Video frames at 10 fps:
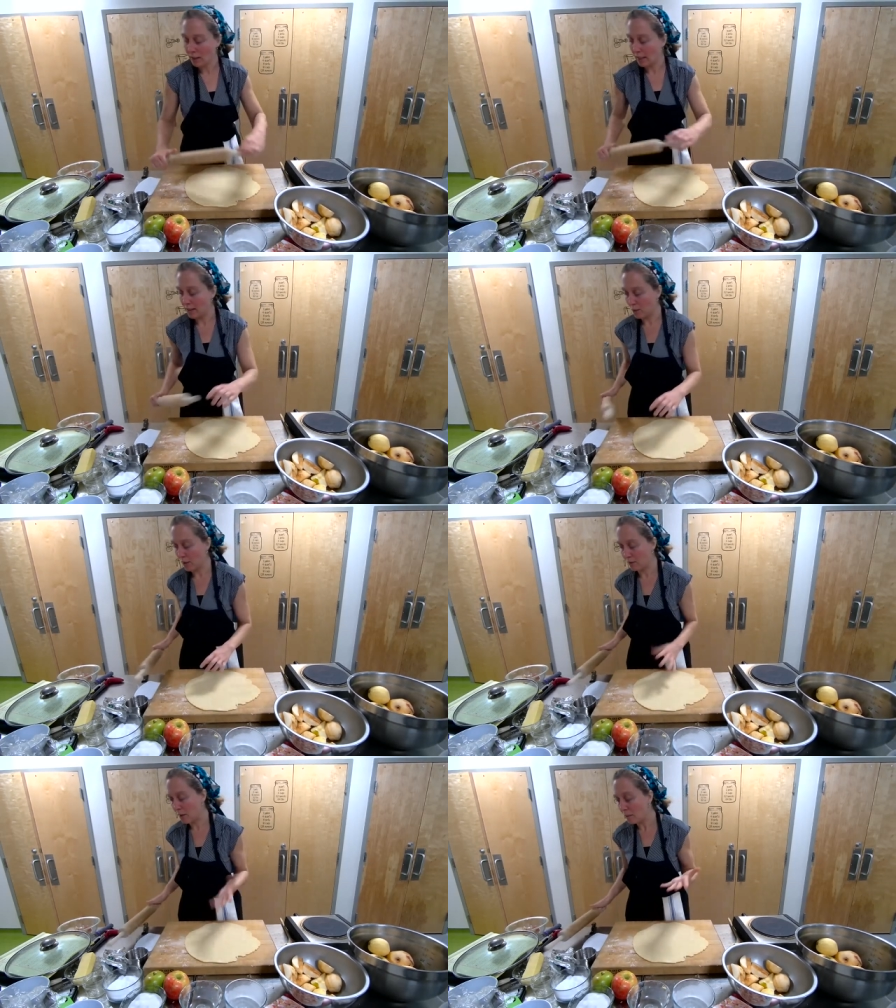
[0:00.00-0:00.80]
and sort
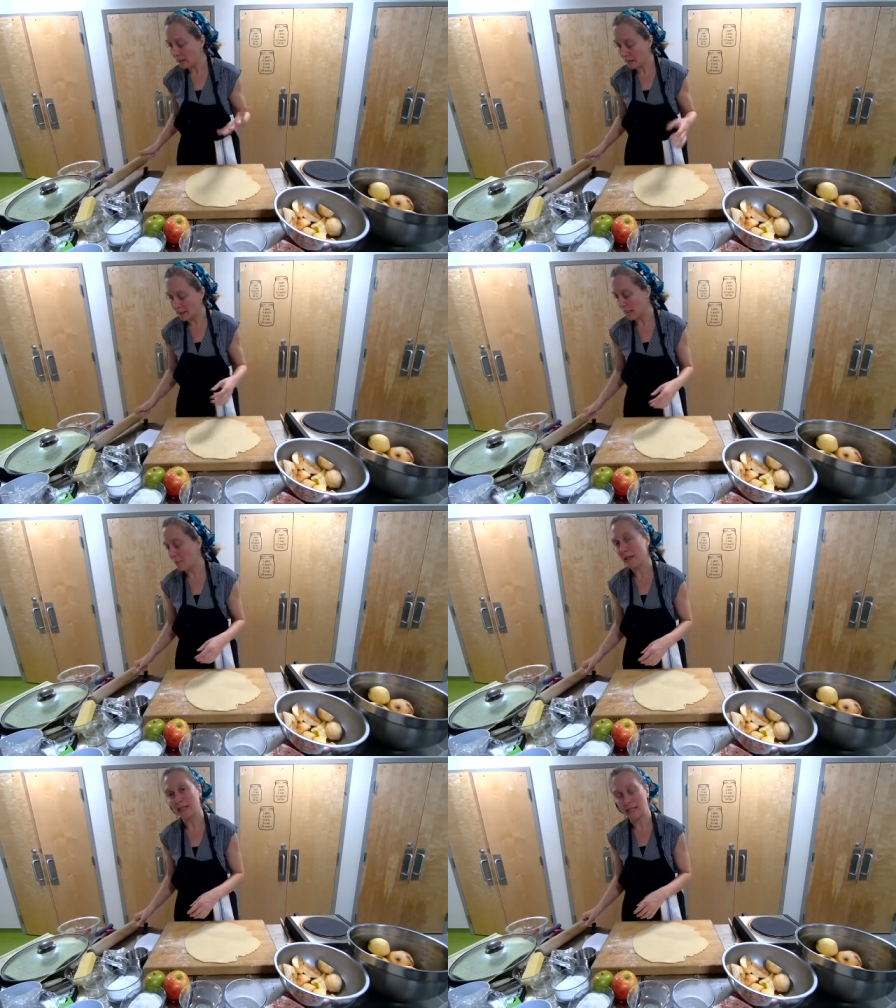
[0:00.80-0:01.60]
of something that's going to
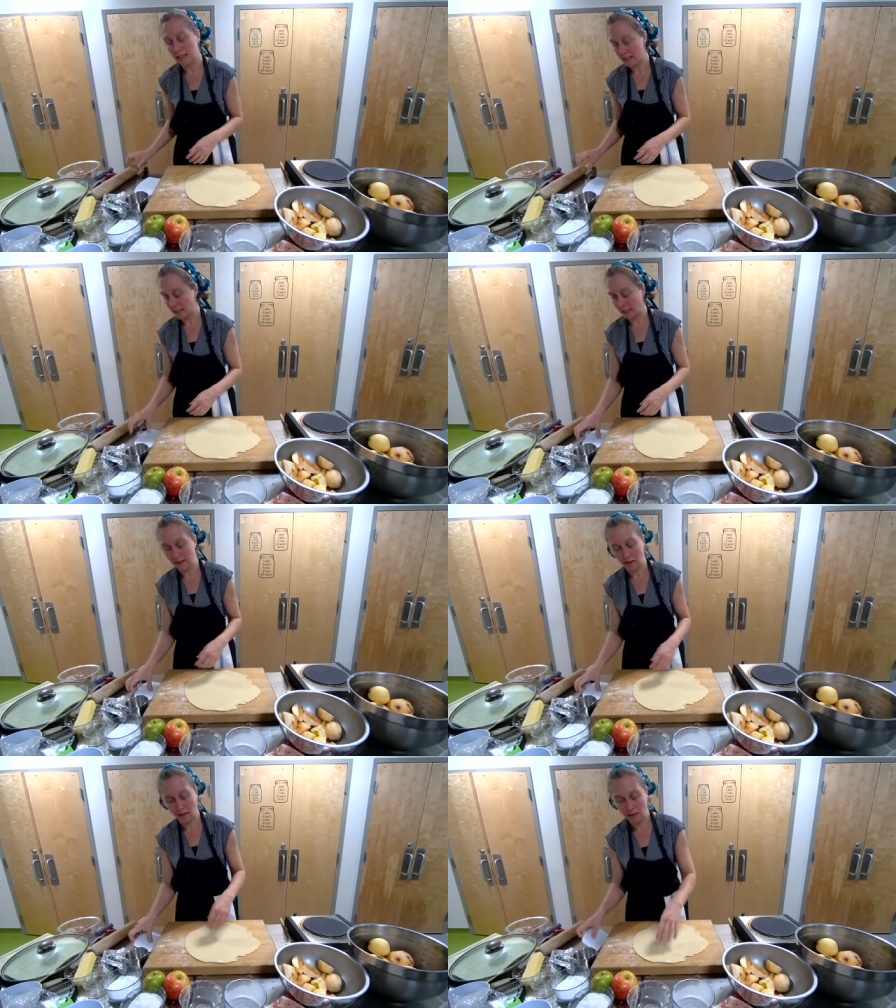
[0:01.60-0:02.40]
make sense
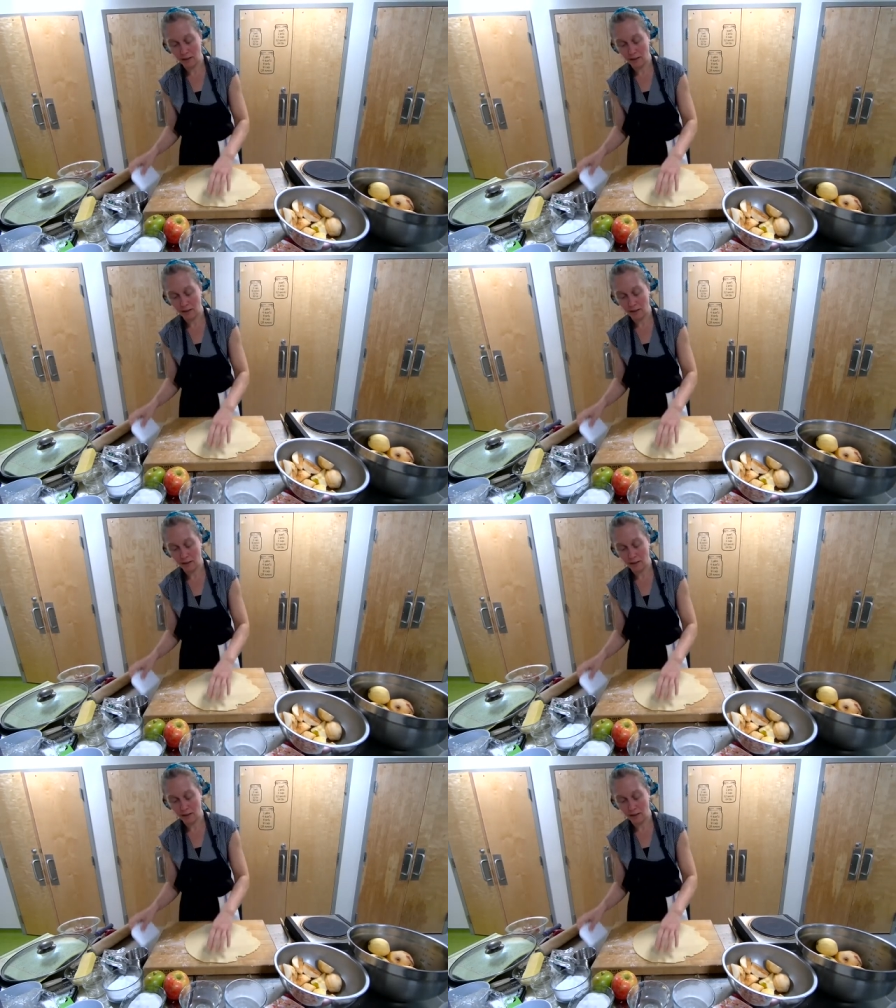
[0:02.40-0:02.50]
together.